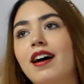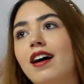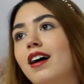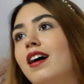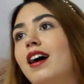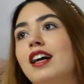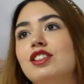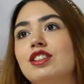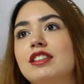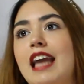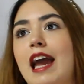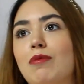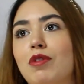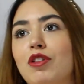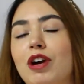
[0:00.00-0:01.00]
Oh, I just
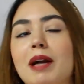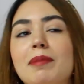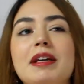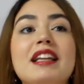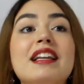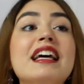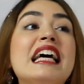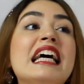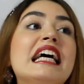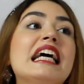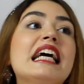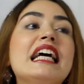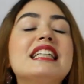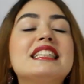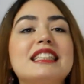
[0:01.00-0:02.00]
can't with her. I mean,
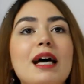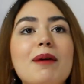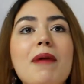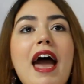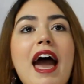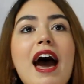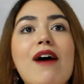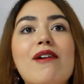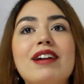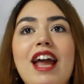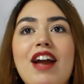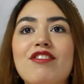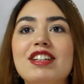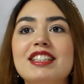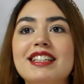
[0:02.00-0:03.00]
somehow in
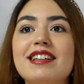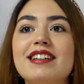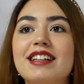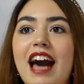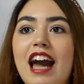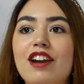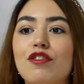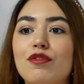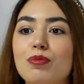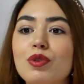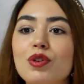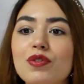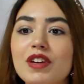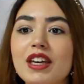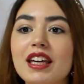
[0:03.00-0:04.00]
every single kind of
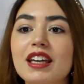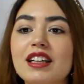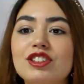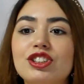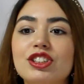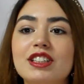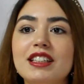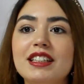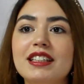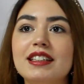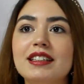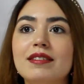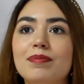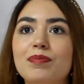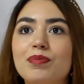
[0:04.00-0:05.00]
movie,
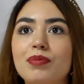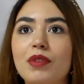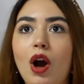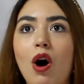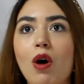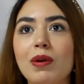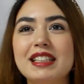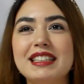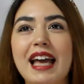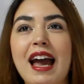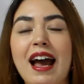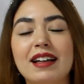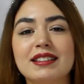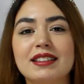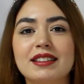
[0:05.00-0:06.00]
she always
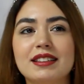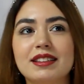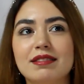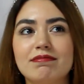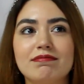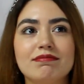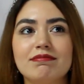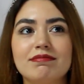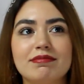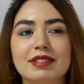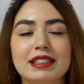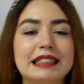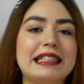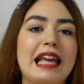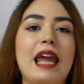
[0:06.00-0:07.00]
has
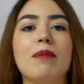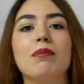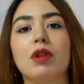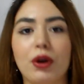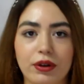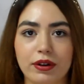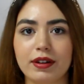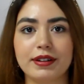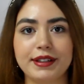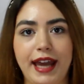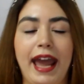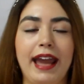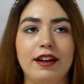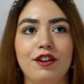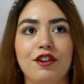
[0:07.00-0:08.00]
the same look,
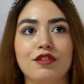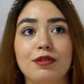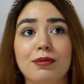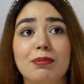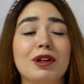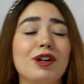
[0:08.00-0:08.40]
kind of.